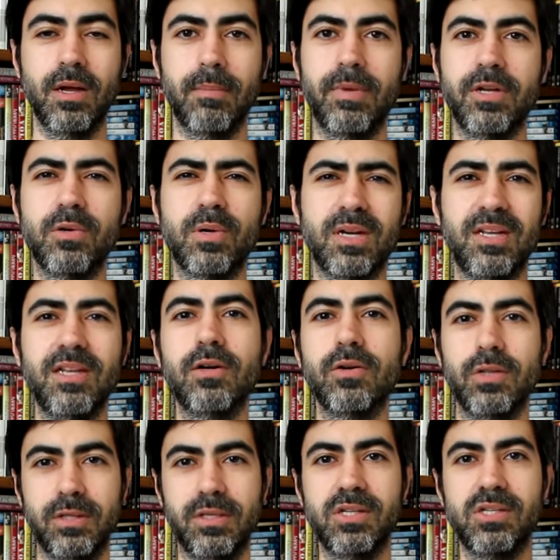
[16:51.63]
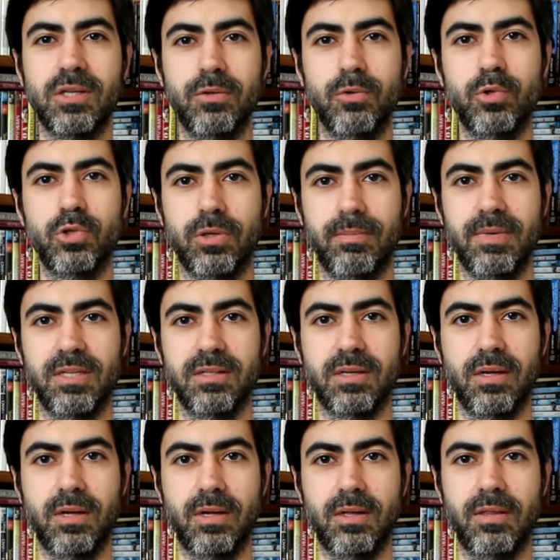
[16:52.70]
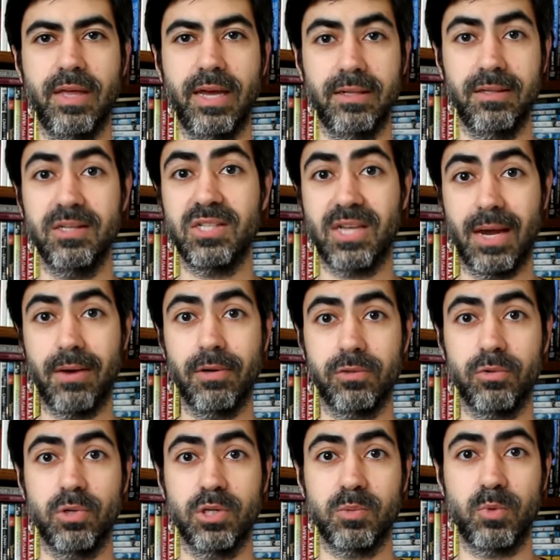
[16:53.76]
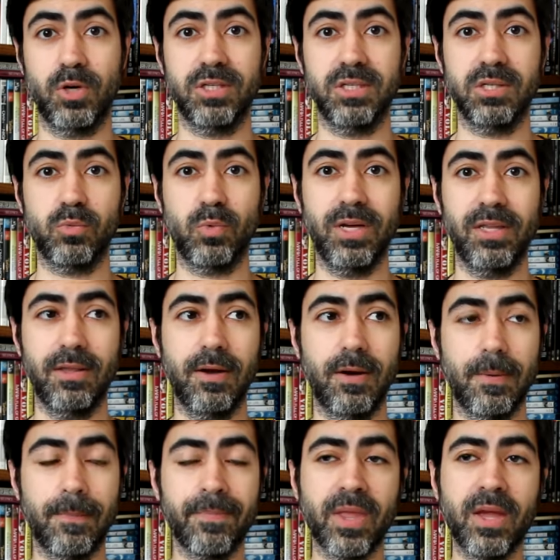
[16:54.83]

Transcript: but you can hear the disillusionment that this character expresses right there.